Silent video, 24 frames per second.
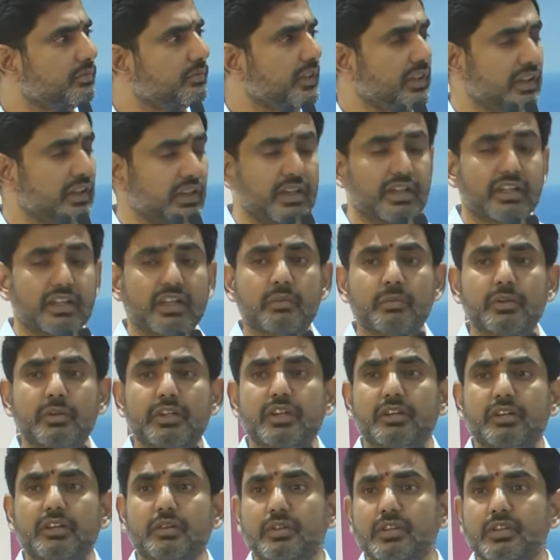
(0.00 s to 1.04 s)
We are really
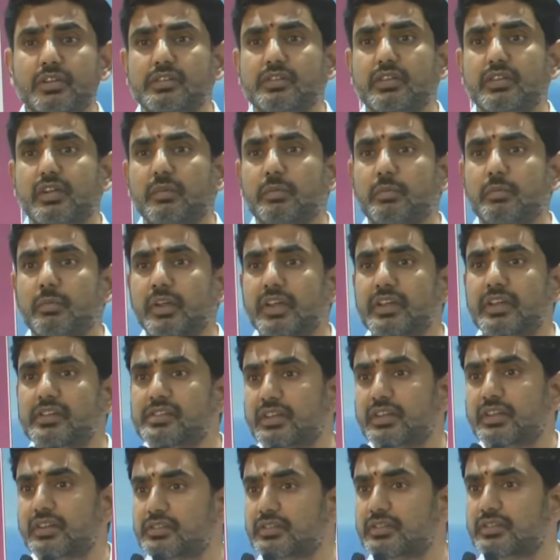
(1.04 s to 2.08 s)
committed to this
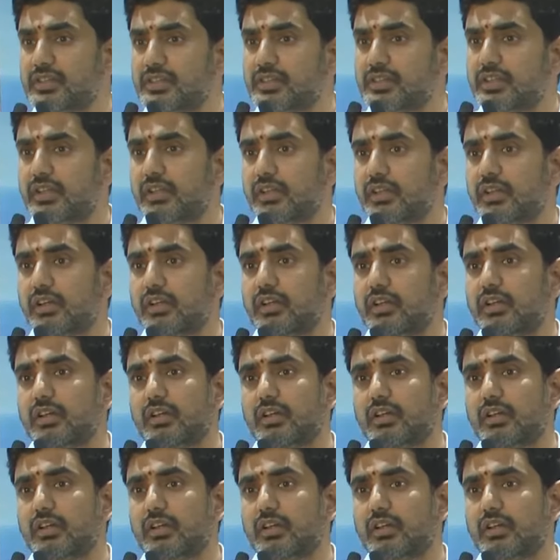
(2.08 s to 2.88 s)
amazing city.